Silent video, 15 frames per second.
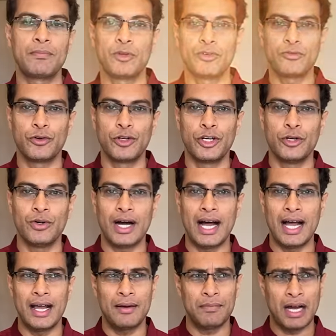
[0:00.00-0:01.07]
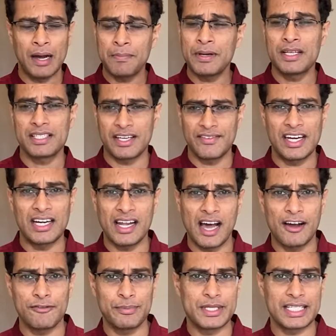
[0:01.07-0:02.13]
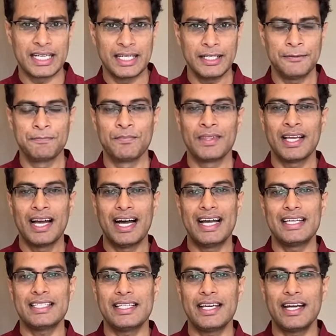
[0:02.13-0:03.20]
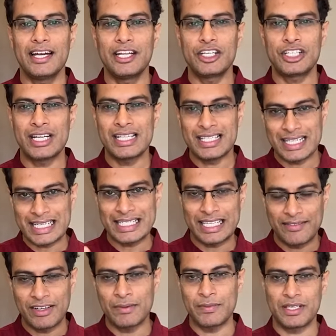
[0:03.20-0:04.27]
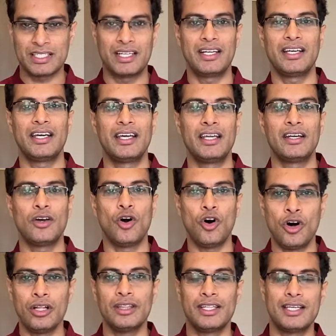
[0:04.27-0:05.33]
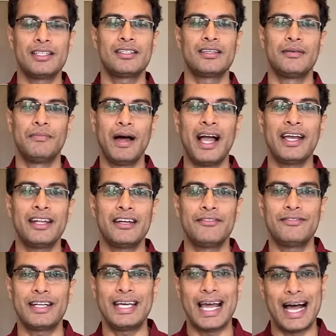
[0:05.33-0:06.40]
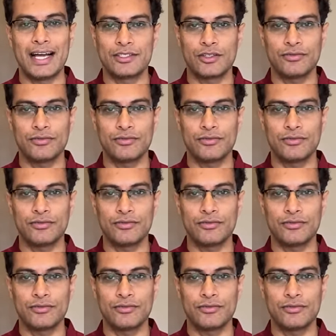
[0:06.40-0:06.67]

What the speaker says: portfolio, I am up 7.5%. I see additional 6-7% gain on this Bank Nifty as